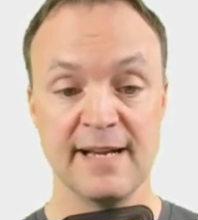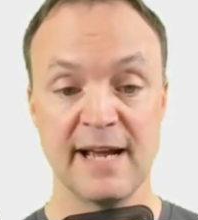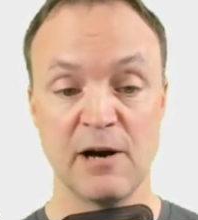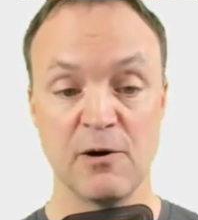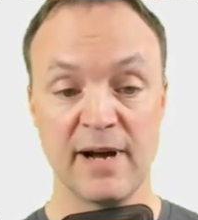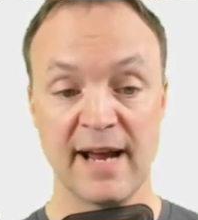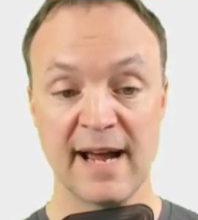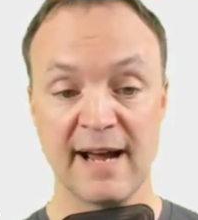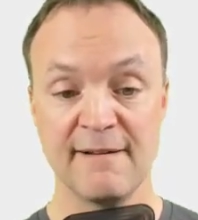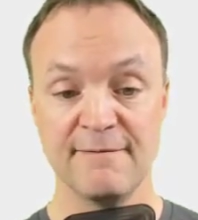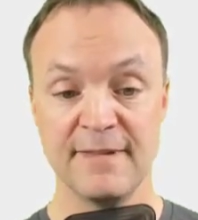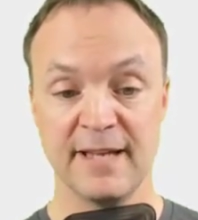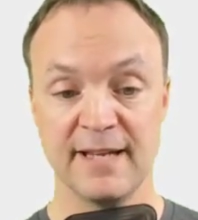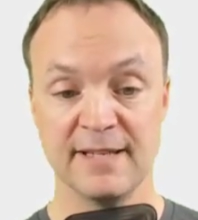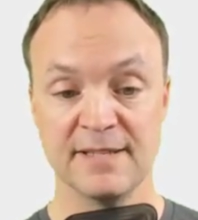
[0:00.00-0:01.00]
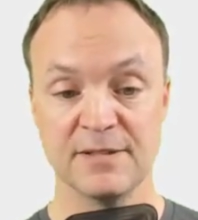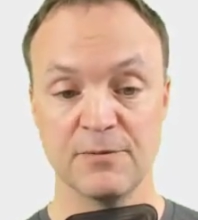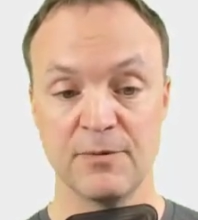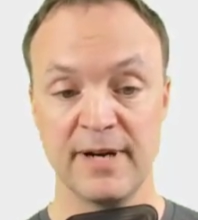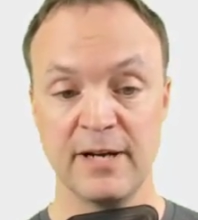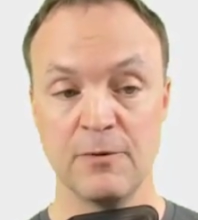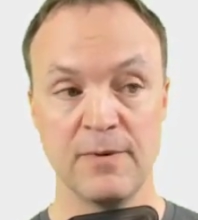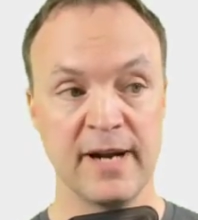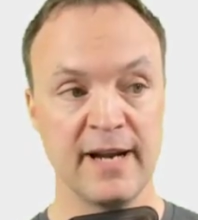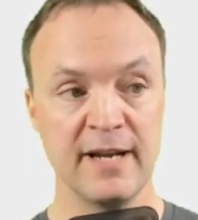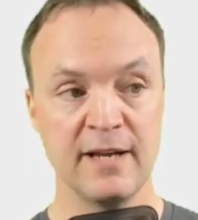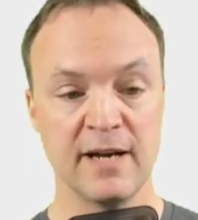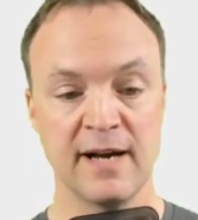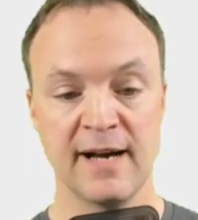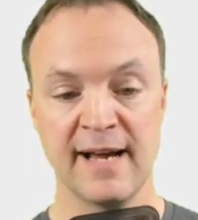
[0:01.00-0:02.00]
Now I have this right
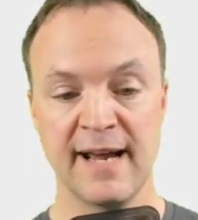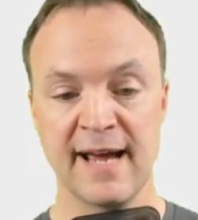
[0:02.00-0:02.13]
away.